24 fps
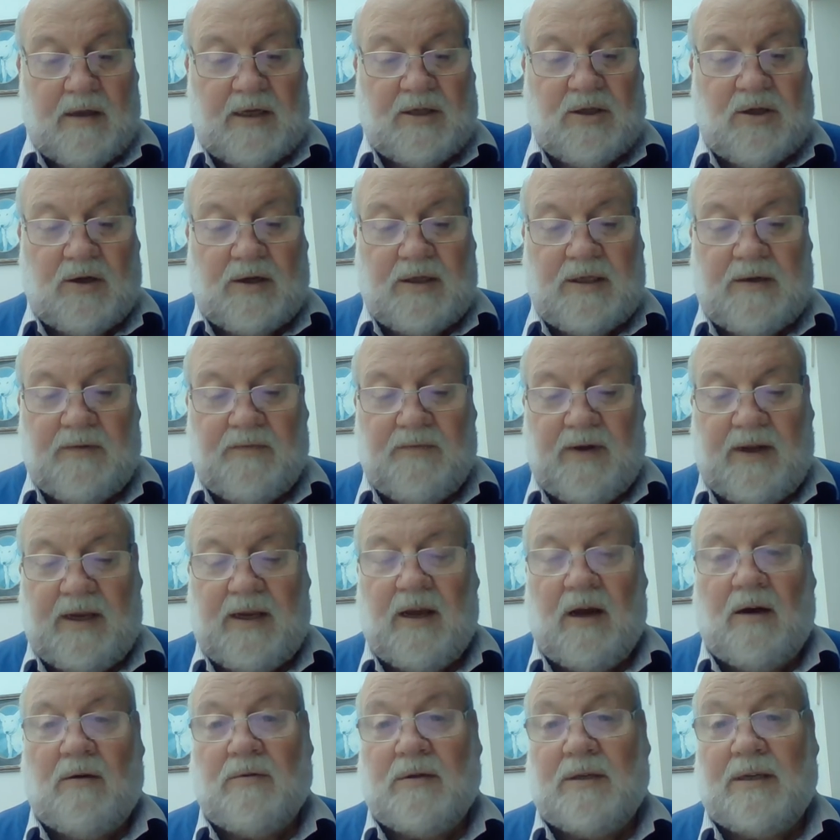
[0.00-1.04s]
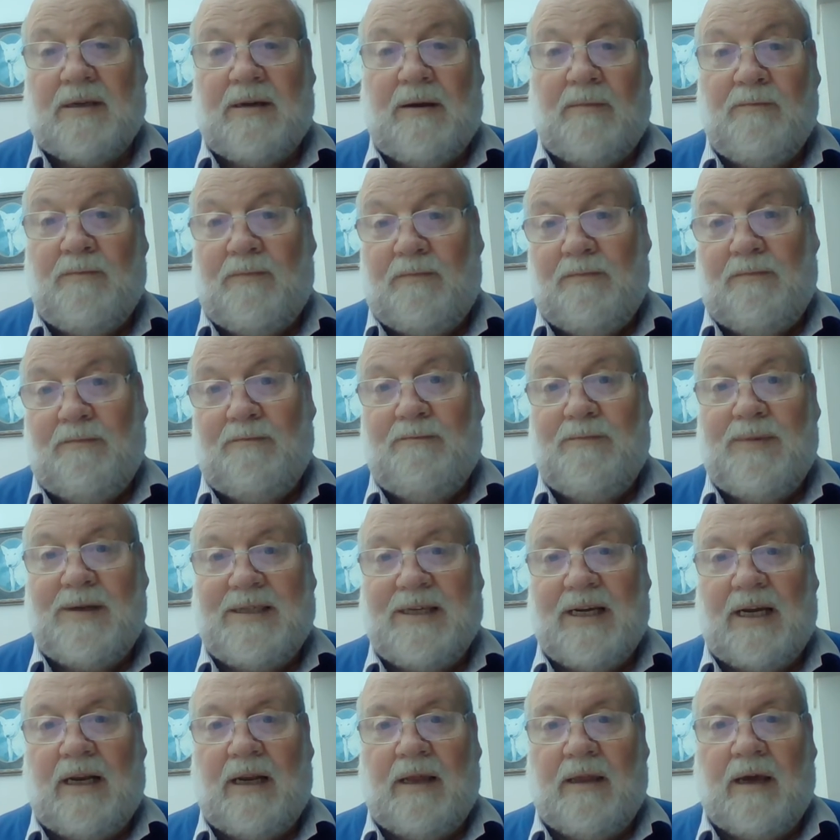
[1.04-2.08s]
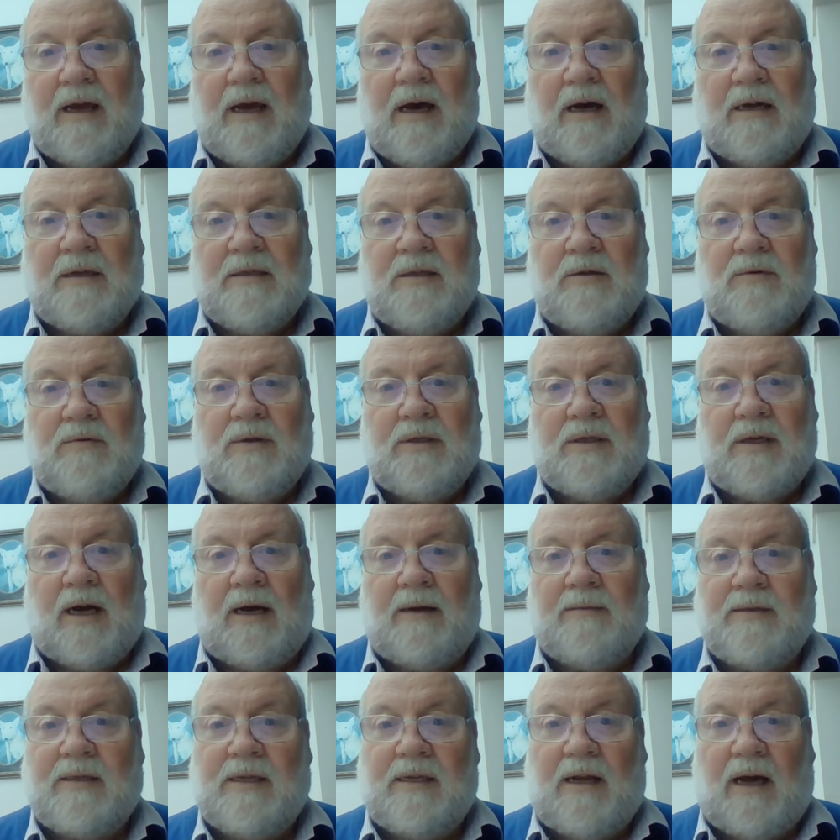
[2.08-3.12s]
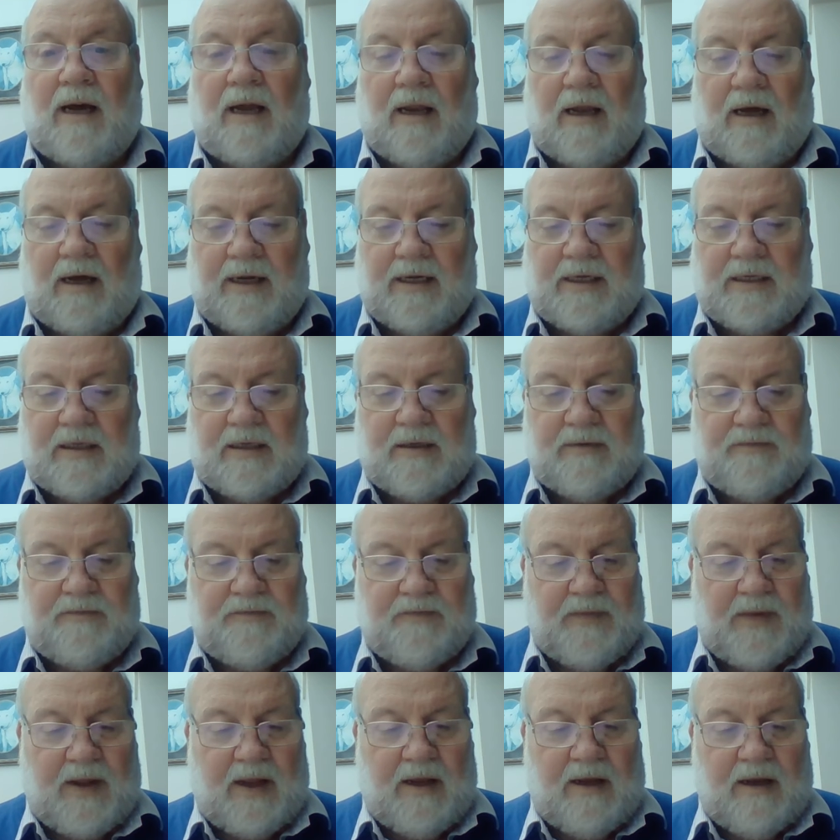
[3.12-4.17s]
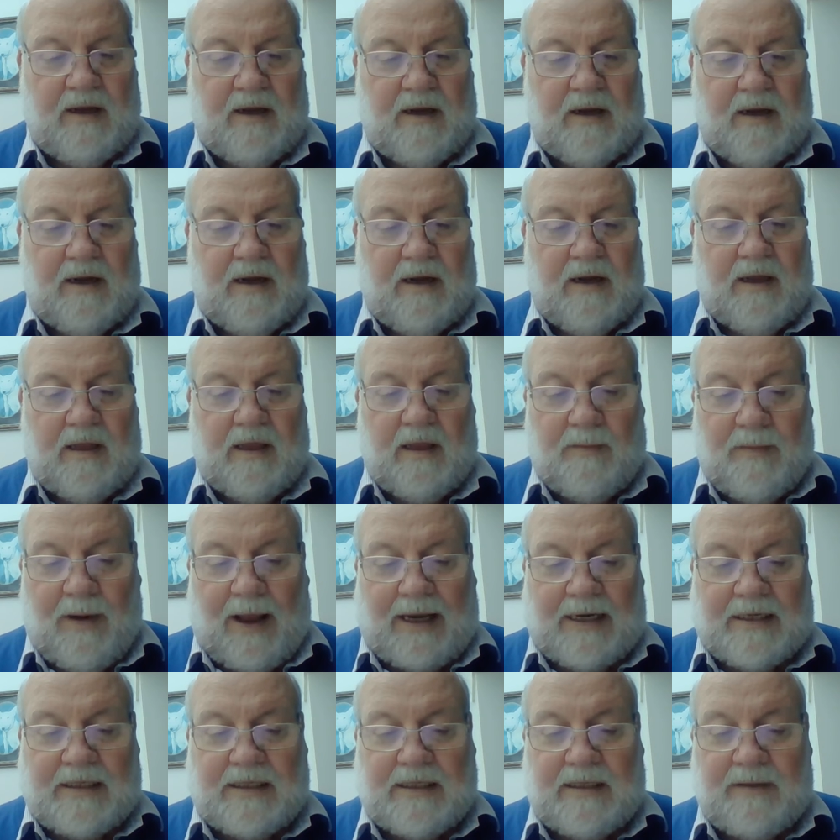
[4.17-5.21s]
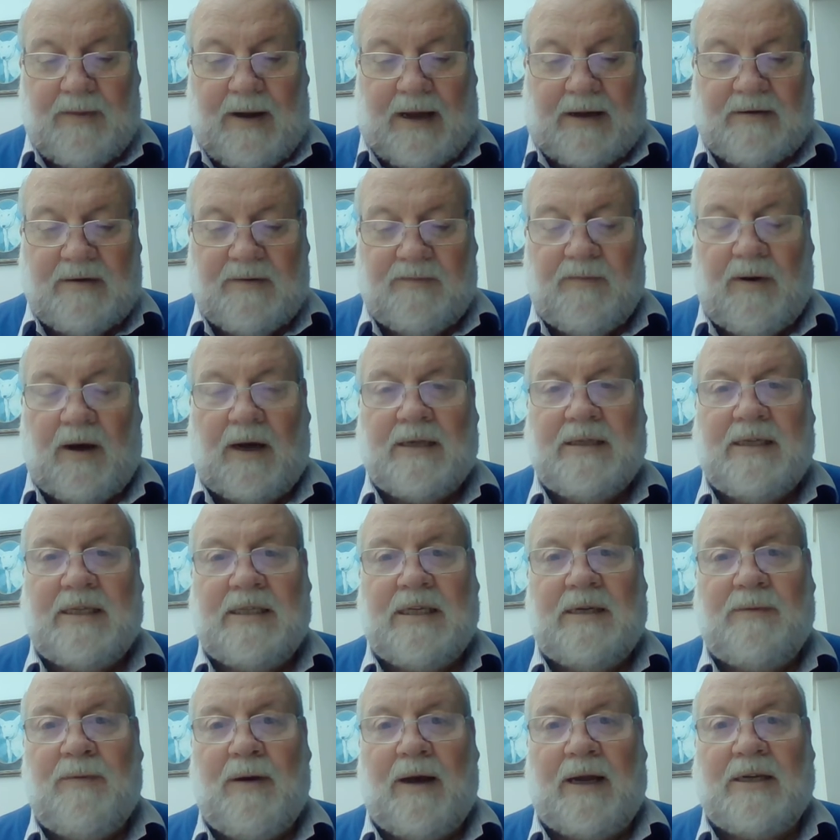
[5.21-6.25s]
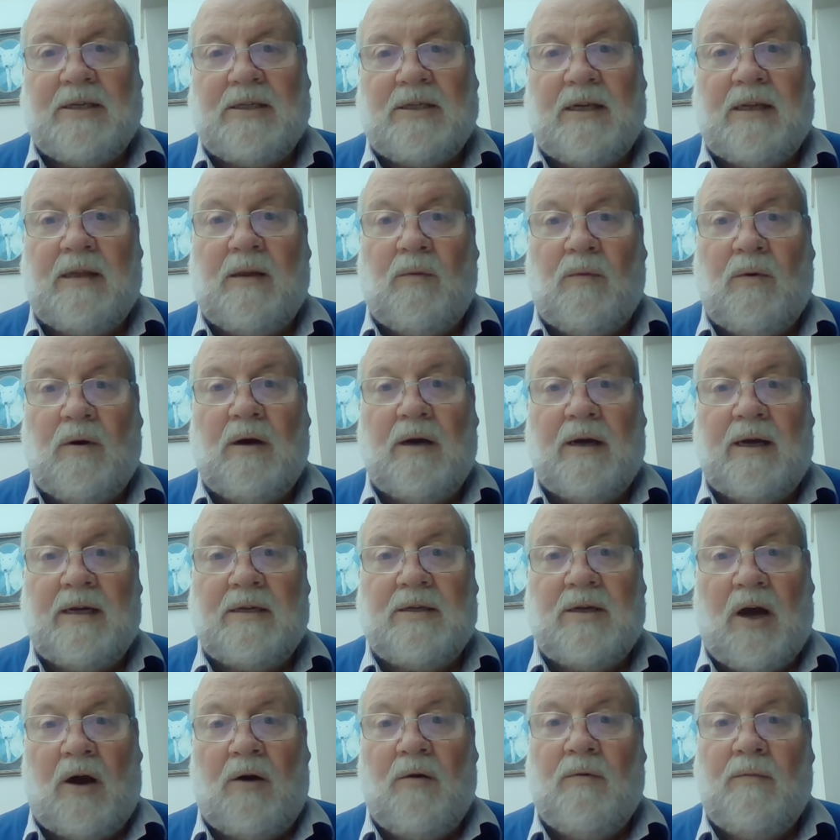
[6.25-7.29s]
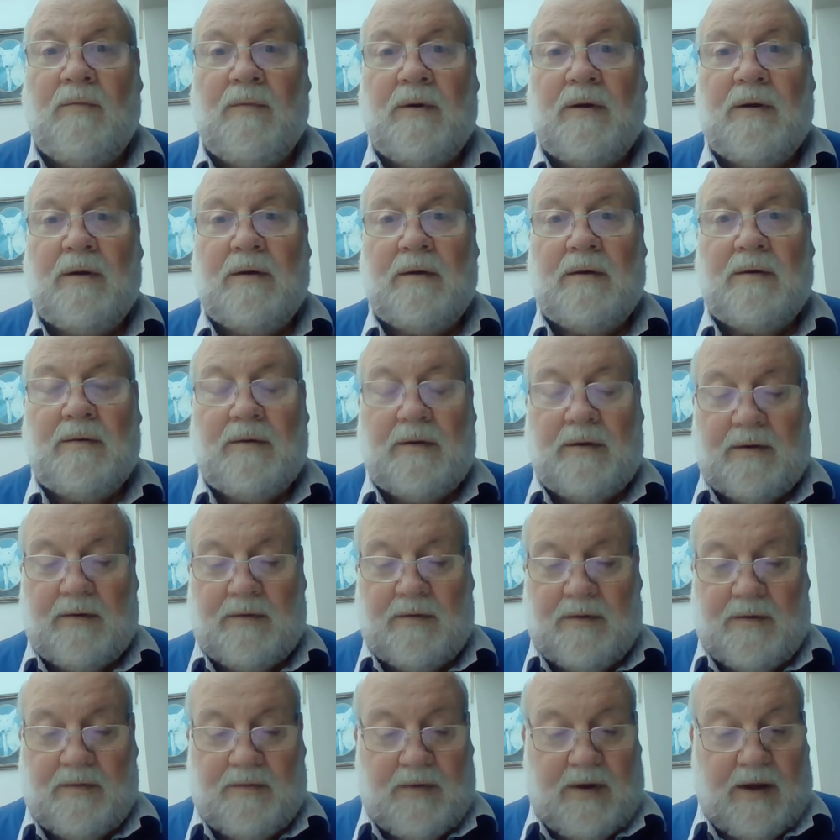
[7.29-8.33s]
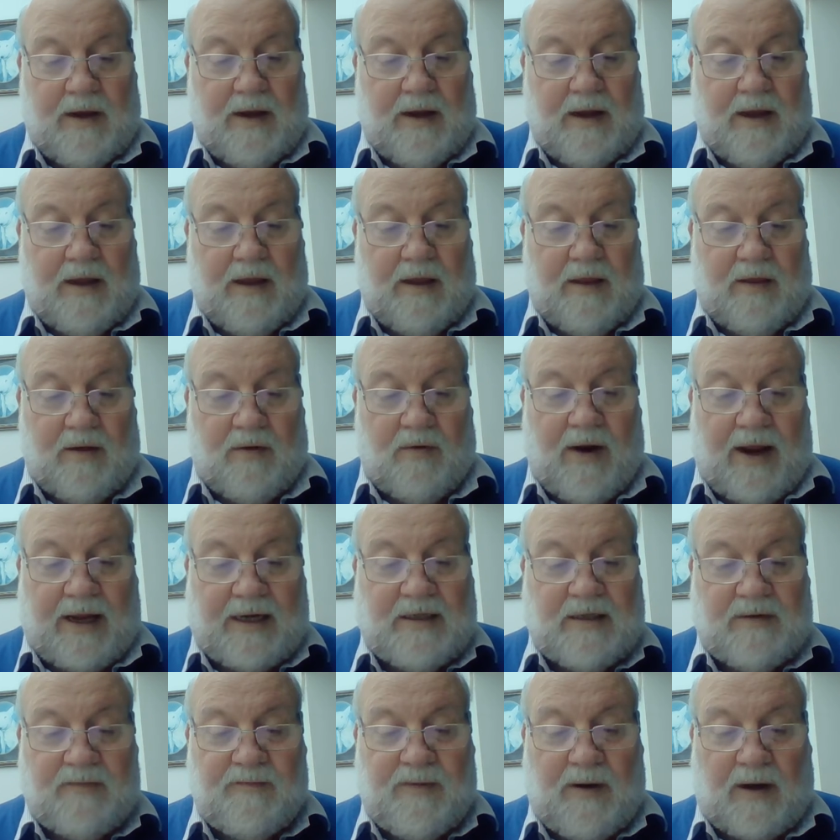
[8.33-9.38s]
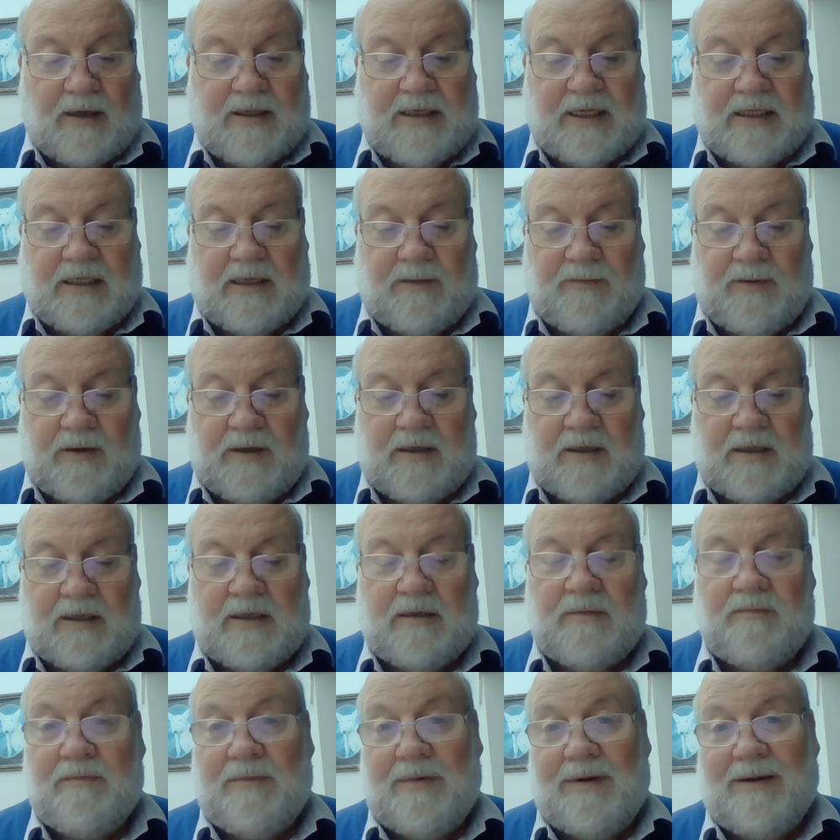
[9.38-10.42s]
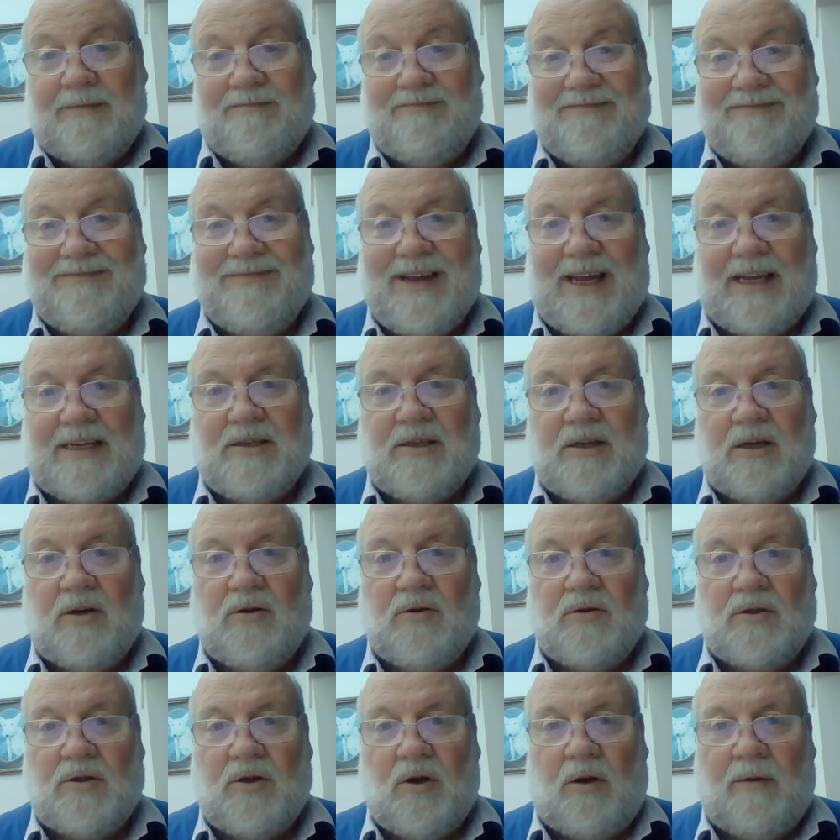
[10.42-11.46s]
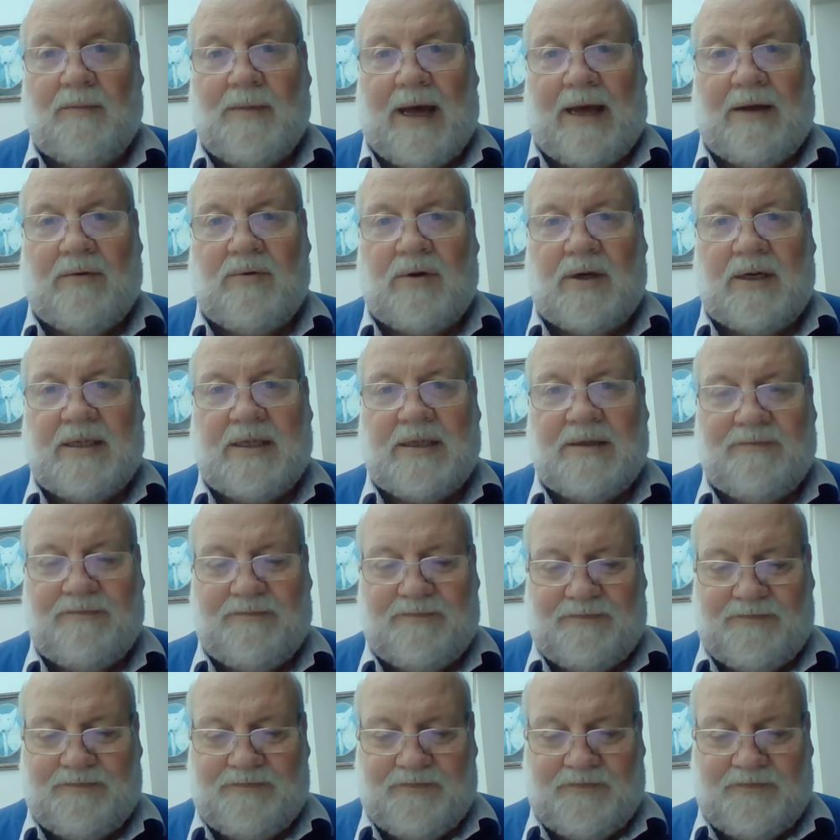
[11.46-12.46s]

the choice of videos, and particularly the cartoon types that I liked, the balanced amount of participation in the work at home, the range of participants, cancer cuts all boundaries,